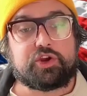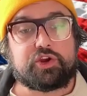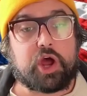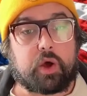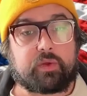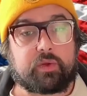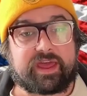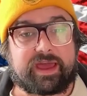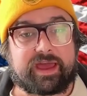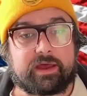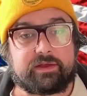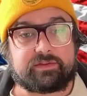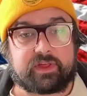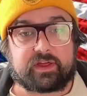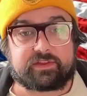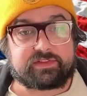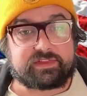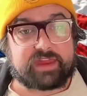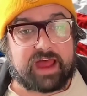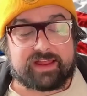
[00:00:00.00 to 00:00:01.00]
No, they got
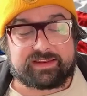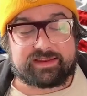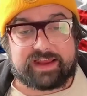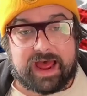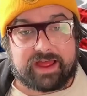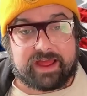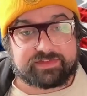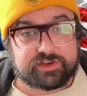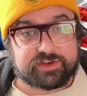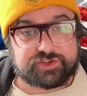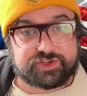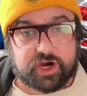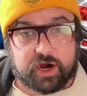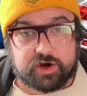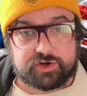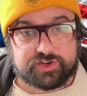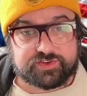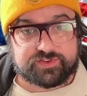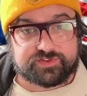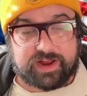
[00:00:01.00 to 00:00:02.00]
that. Not the
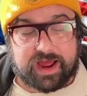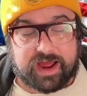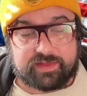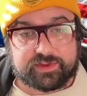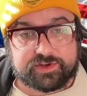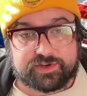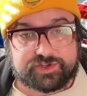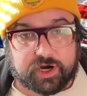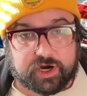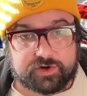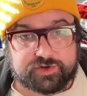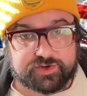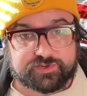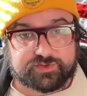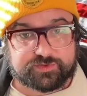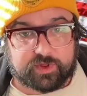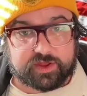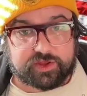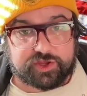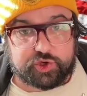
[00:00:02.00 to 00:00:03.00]
charges. Not the
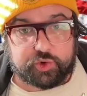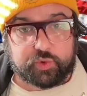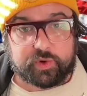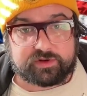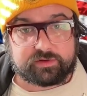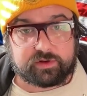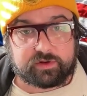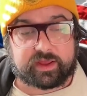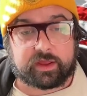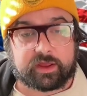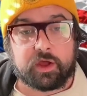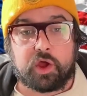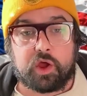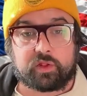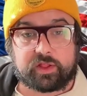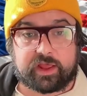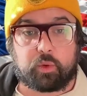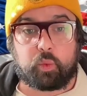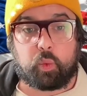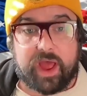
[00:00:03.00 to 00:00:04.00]
charges that you and like
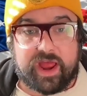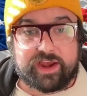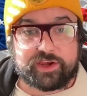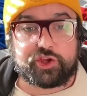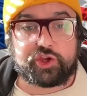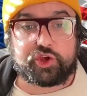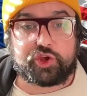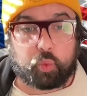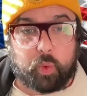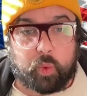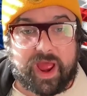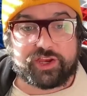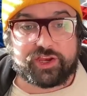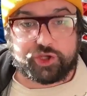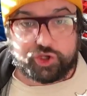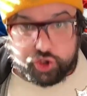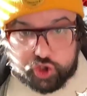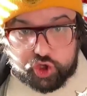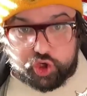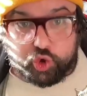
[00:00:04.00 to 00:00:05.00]
when
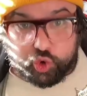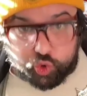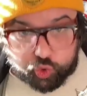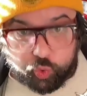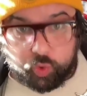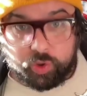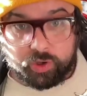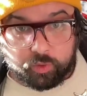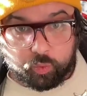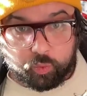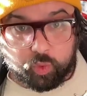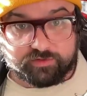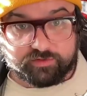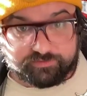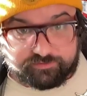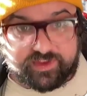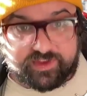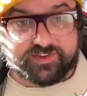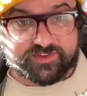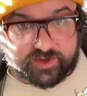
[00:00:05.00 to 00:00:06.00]
you were
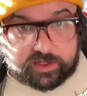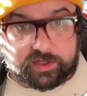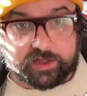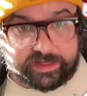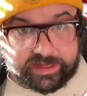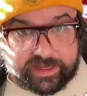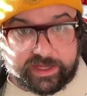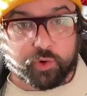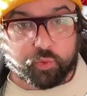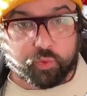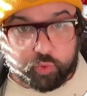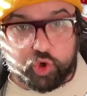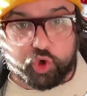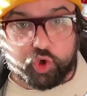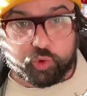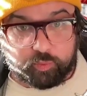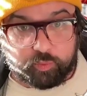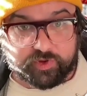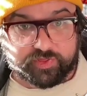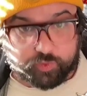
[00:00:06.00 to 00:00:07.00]
physically in a
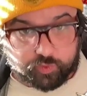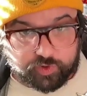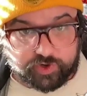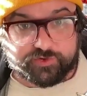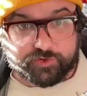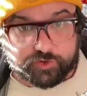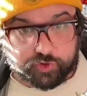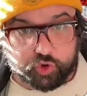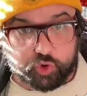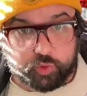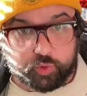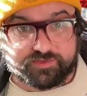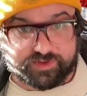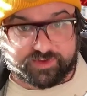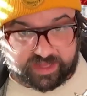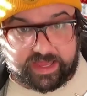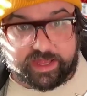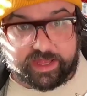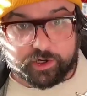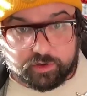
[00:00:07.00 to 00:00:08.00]
room with Chris
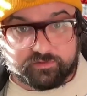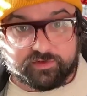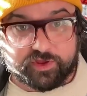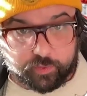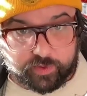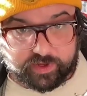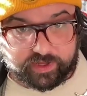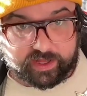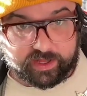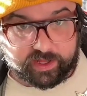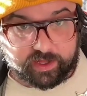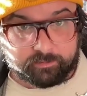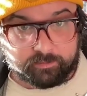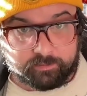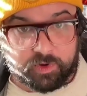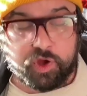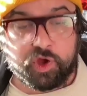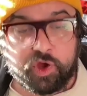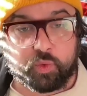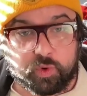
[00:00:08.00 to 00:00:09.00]
Coombes interviewing
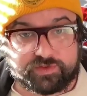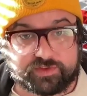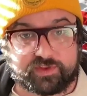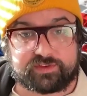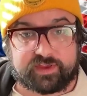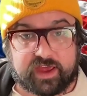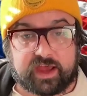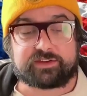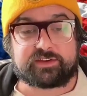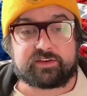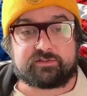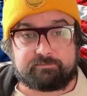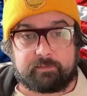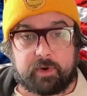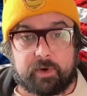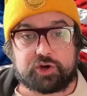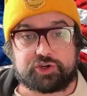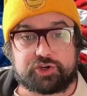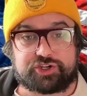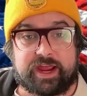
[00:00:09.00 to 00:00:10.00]
him with Detective
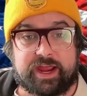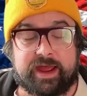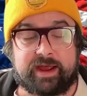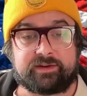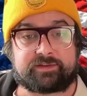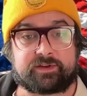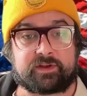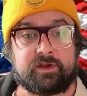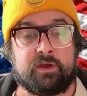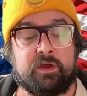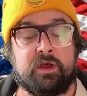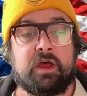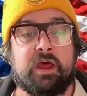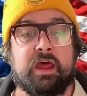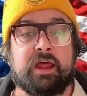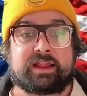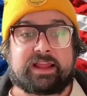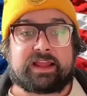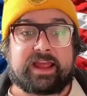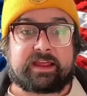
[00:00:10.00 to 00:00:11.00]
Marchant,
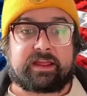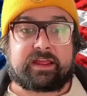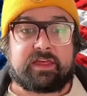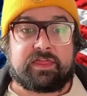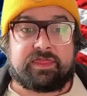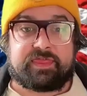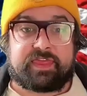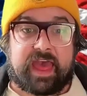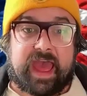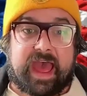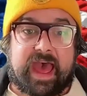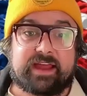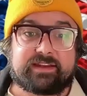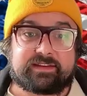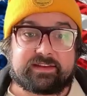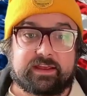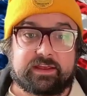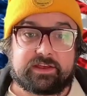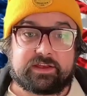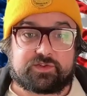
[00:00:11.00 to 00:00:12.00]
like
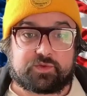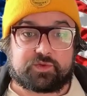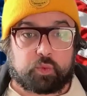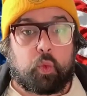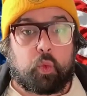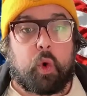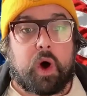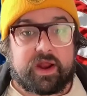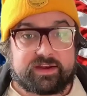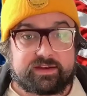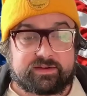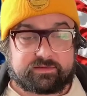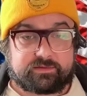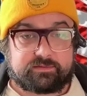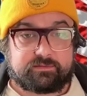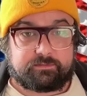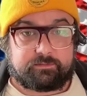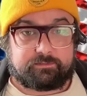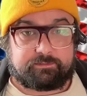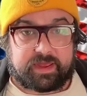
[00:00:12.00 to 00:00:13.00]
that is one
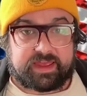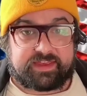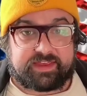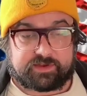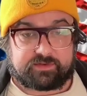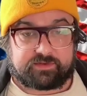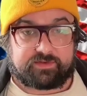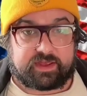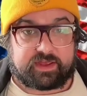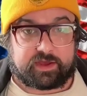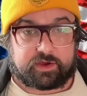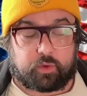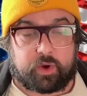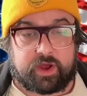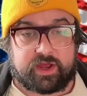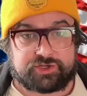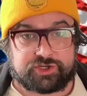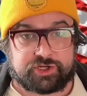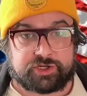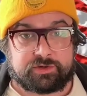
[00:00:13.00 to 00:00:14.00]
piece of the
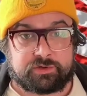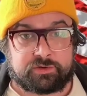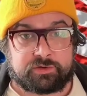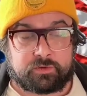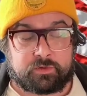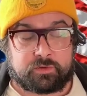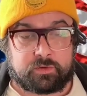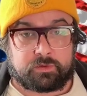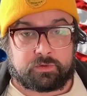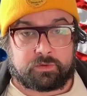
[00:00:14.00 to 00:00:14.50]
equation.